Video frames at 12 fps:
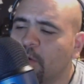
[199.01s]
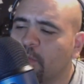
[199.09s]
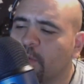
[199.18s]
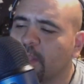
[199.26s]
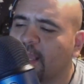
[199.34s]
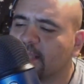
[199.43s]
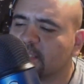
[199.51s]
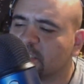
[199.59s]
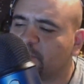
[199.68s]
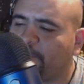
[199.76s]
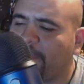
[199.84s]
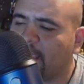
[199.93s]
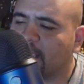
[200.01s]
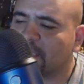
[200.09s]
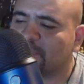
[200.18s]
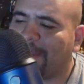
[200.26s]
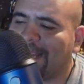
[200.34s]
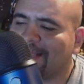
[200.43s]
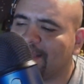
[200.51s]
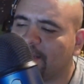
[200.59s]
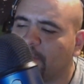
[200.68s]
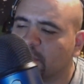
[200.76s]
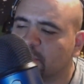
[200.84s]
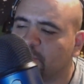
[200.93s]
Really hasn't expanded
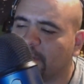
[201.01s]
much,